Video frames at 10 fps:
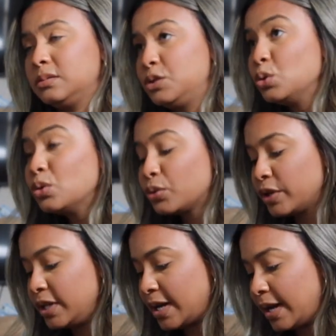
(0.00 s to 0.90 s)

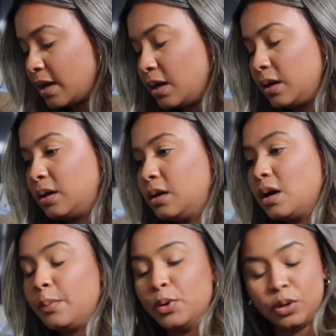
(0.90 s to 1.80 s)
jewelry, I got a
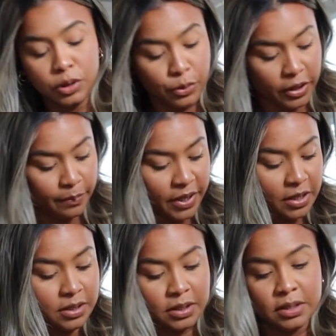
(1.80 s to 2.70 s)
couple clothing
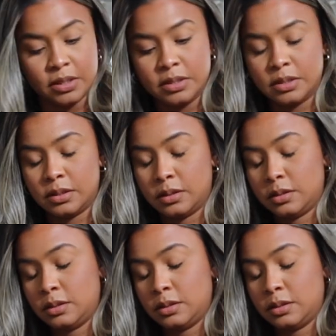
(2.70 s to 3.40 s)
pieces.